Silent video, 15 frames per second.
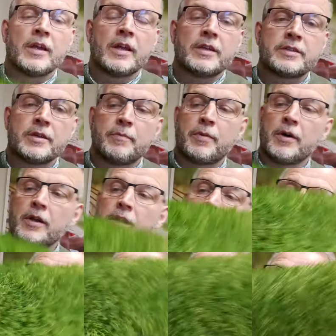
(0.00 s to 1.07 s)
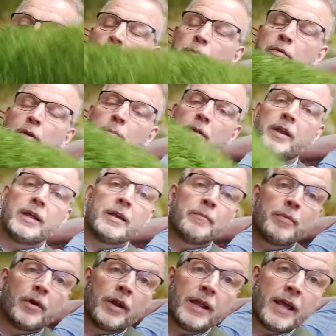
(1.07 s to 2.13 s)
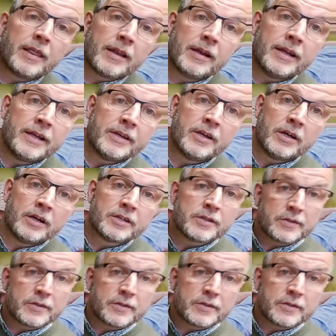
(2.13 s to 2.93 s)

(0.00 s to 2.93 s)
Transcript: It's a polypropylene and polyethylene yarn,